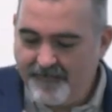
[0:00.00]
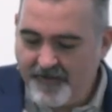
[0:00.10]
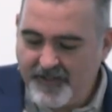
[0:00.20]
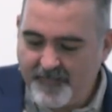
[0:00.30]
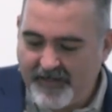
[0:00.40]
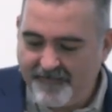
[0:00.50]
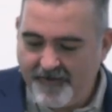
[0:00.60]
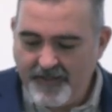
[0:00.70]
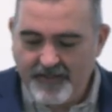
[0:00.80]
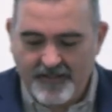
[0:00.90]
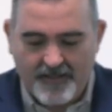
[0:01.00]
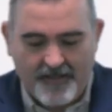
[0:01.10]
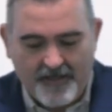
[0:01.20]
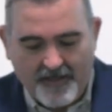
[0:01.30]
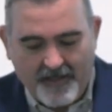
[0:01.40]
verse by verse
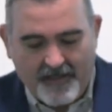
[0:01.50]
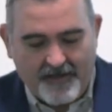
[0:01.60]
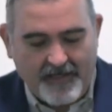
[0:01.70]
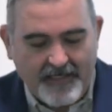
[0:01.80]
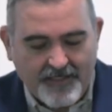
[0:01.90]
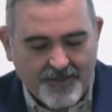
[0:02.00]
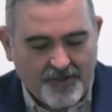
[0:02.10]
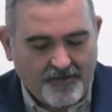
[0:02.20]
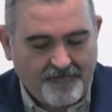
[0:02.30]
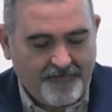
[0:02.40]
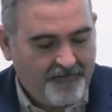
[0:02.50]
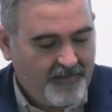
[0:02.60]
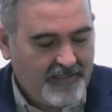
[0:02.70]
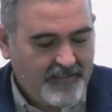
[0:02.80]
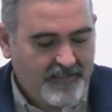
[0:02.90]
each of
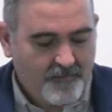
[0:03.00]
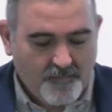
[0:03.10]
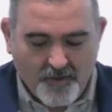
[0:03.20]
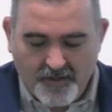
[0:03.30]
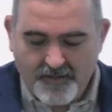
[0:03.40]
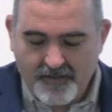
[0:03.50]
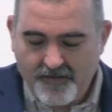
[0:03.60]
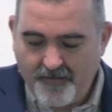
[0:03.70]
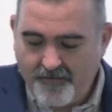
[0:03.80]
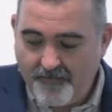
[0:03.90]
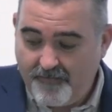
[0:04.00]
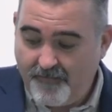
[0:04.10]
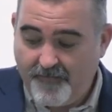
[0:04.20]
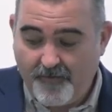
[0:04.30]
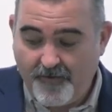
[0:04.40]
these books
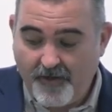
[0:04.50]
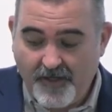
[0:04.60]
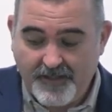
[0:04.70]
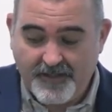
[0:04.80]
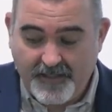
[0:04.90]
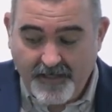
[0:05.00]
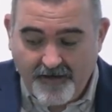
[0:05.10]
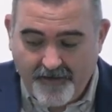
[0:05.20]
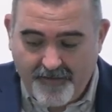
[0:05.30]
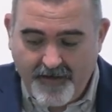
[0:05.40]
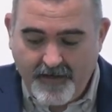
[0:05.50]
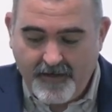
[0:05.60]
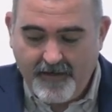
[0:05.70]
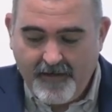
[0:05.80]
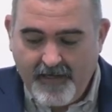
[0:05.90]
for the last year, I think.
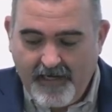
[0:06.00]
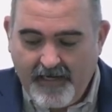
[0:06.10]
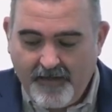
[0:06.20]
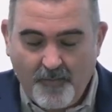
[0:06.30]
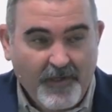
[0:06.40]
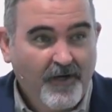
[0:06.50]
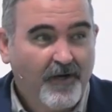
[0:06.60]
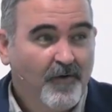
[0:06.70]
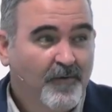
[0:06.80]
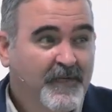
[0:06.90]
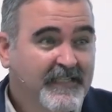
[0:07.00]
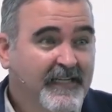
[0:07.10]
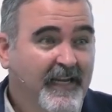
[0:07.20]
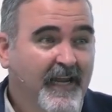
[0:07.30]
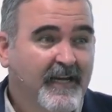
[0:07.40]
And we are almost
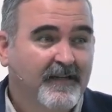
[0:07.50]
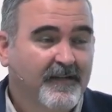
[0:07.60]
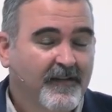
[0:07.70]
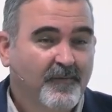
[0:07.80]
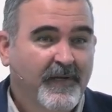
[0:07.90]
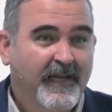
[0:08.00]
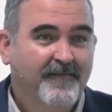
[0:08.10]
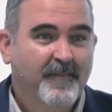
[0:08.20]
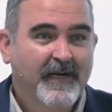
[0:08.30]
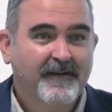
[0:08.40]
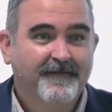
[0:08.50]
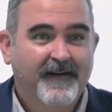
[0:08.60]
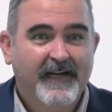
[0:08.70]
at the end. We have about